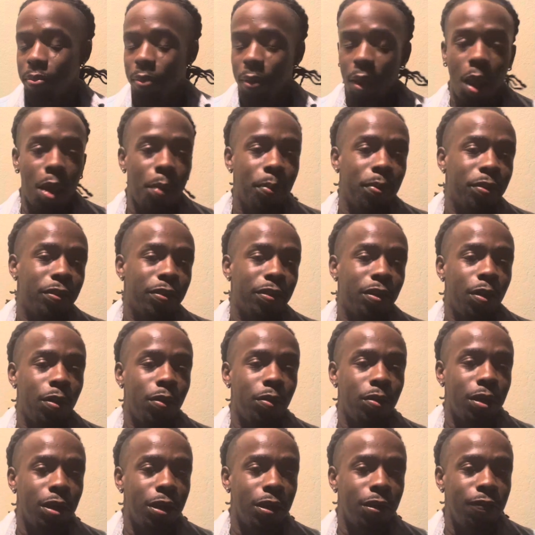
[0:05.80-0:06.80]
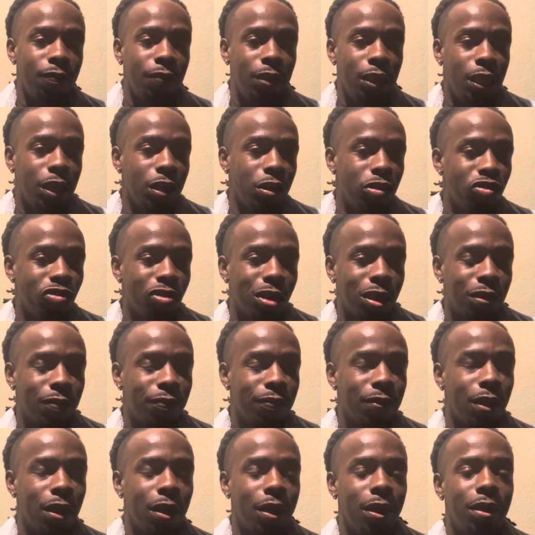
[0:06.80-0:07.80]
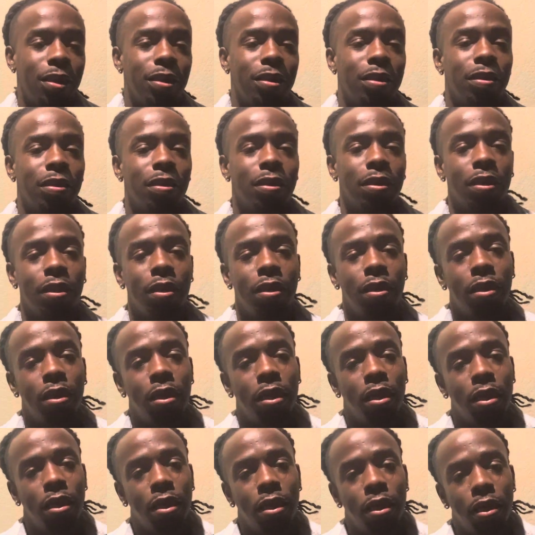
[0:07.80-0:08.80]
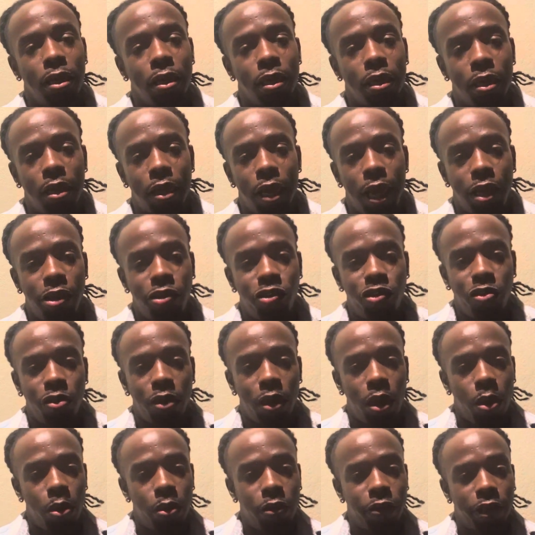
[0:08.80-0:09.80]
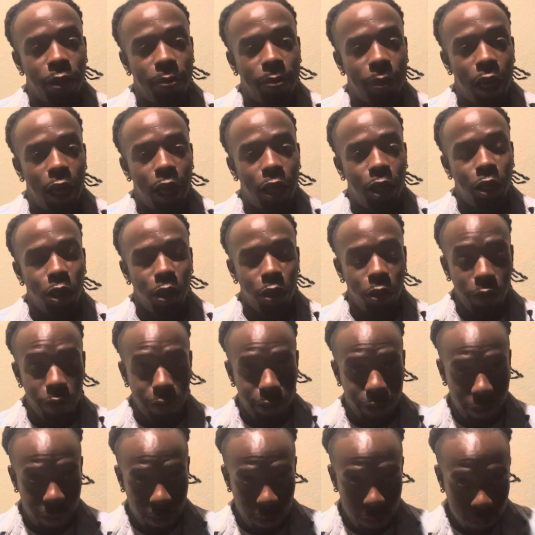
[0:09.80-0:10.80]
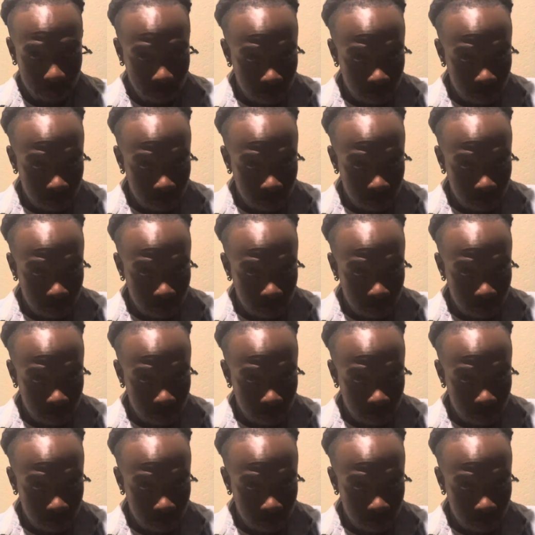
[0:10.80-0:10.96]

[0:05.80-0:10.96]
episode of Deconstructive Thoughts. As you notice, I'm not using